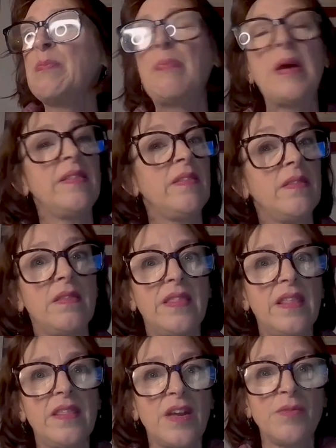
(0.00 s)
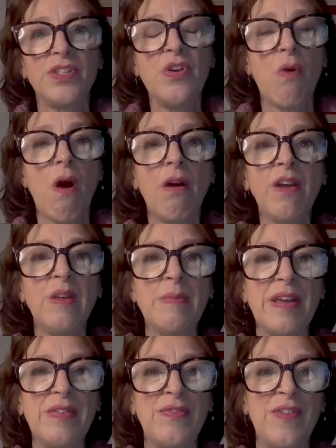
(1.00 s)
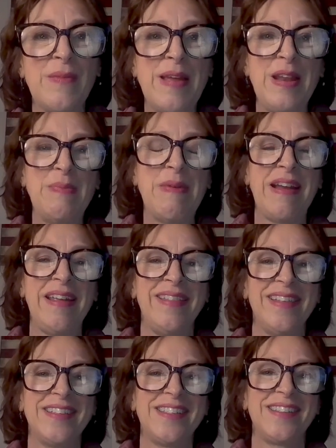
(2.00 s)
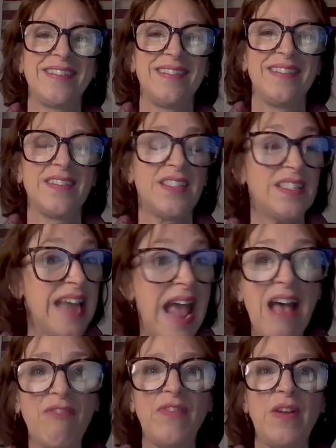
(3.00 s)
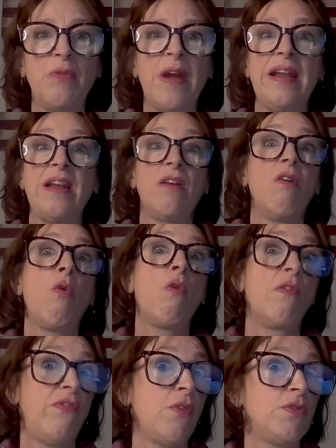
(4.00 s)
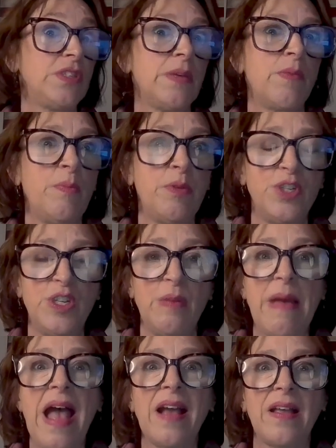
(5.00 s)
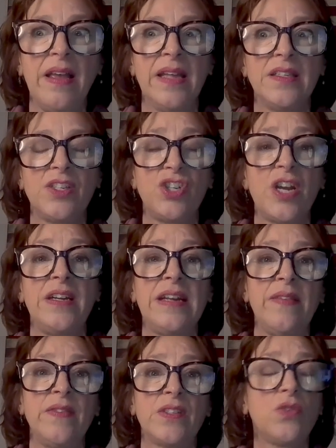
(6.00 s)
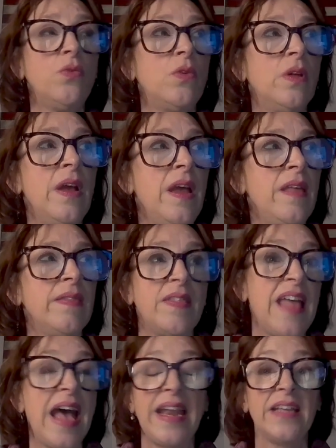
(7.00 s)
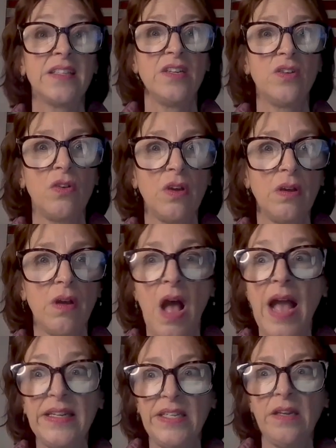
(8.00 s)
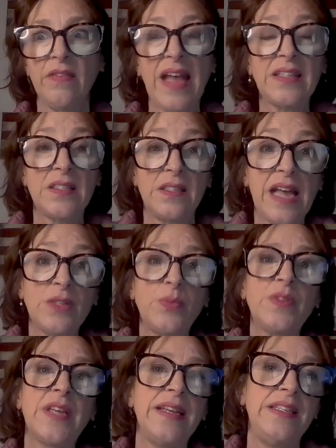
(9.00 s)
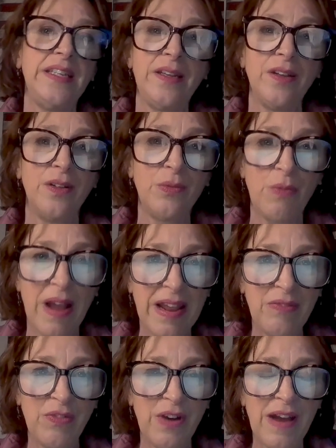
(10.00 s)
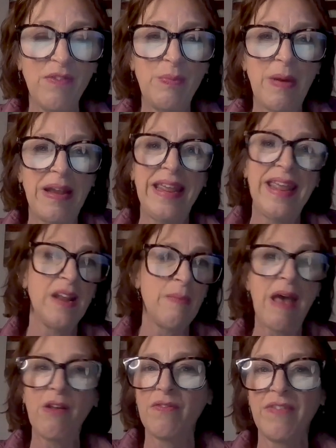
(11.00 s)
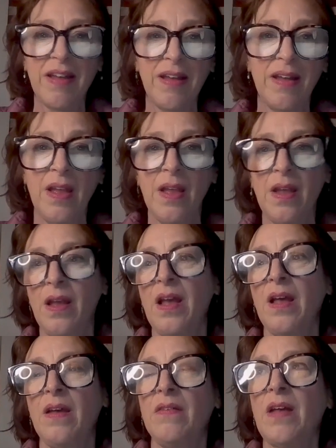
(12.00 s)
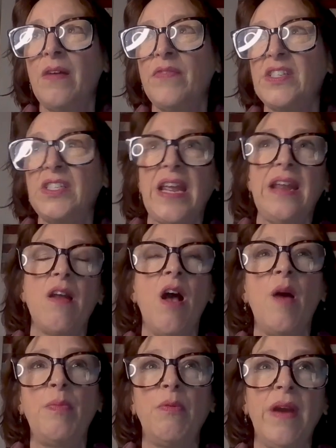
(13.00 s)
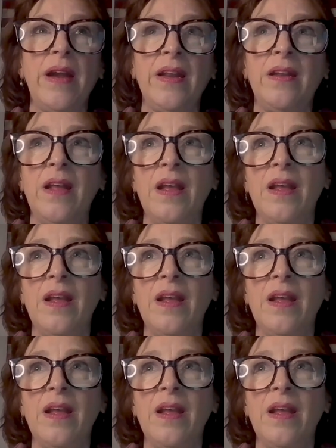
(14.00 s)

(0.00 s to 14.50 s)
But there was no argument from anybody that's staff at Rainier or folks that were pushing back against shutting down the school that isn't ideal. That's what's ideal, right? For everybody, get them out of a state operated,